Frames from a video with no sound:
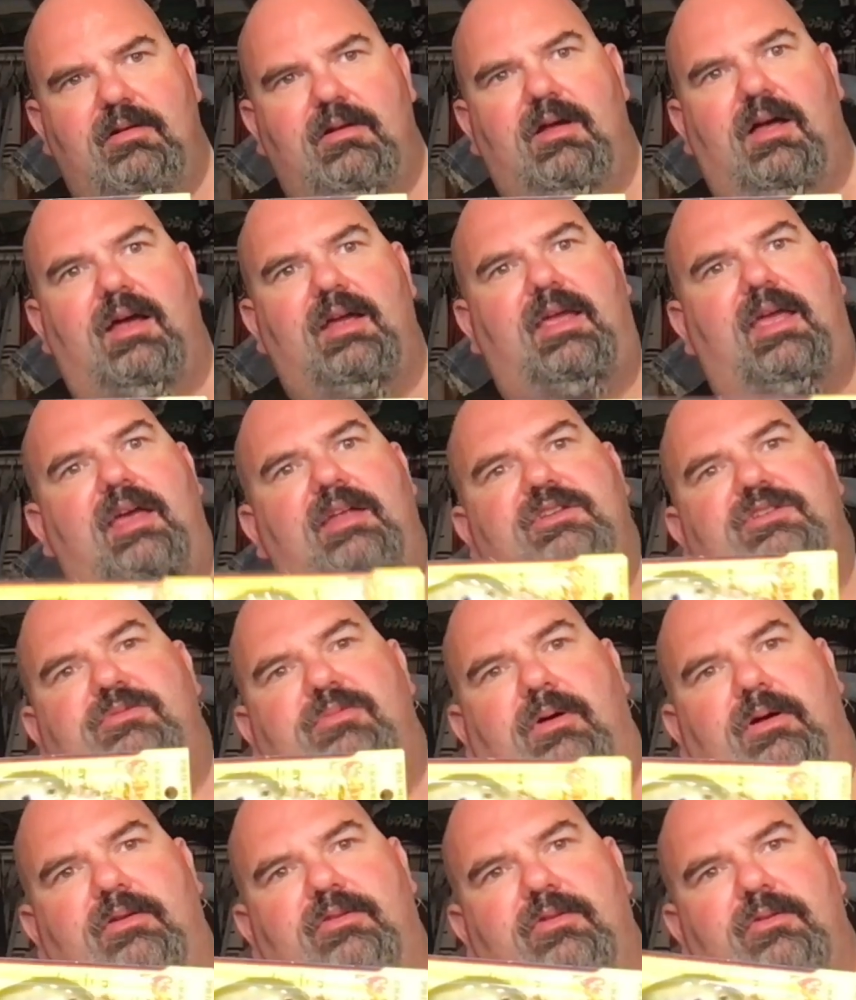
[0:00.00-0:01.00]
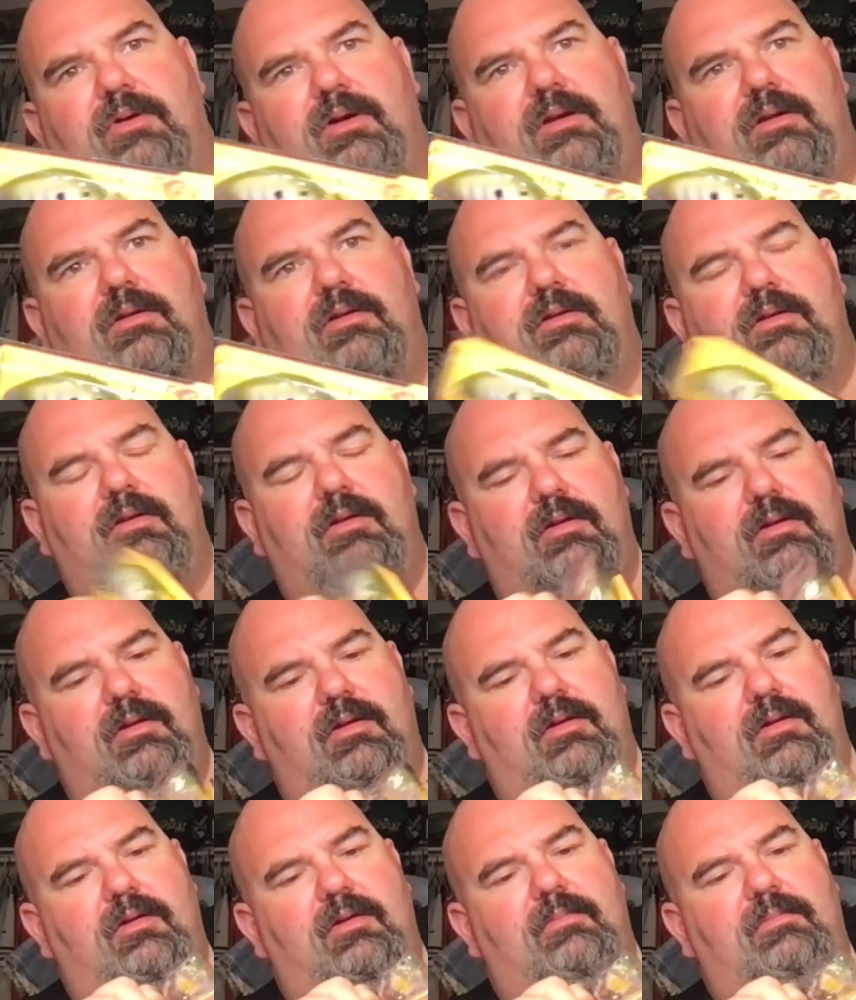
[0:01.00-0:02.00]
I can't swear to it,
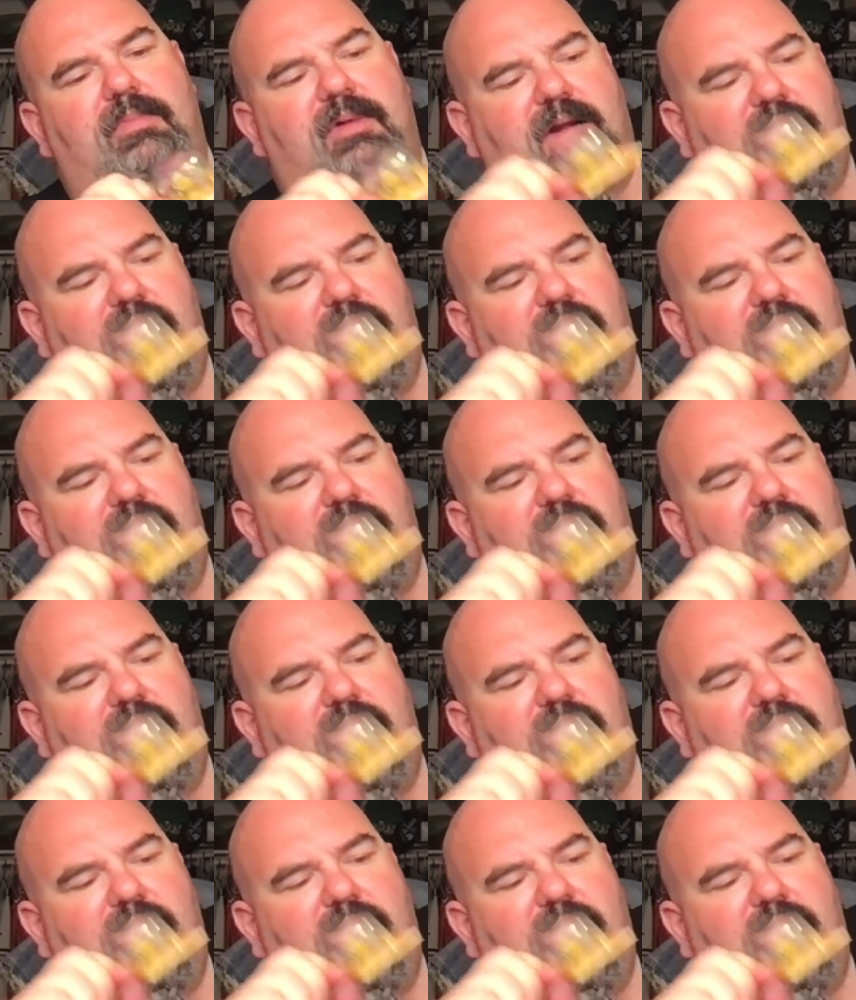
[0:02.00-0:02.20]
but I